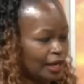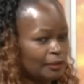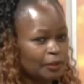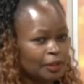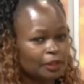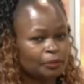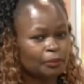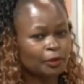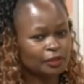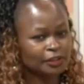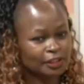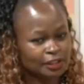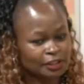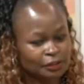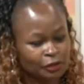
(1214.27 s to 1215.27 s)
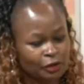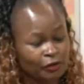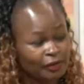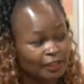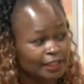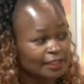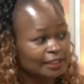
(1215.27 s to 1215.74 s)
I'm in the process
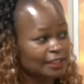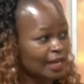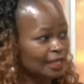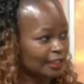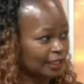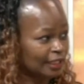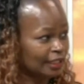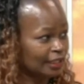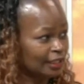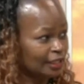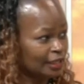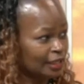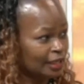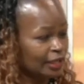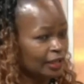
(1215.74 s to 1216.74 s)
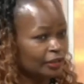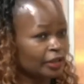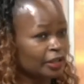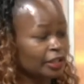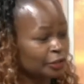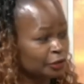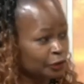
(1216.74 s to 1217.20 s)
of understanding
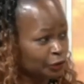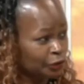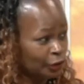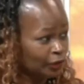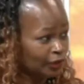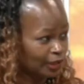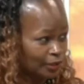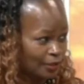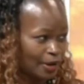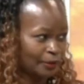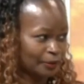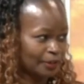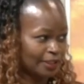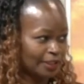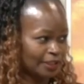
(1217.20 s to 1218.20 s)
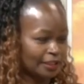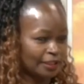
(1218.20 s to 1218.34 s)
the issues on the ground.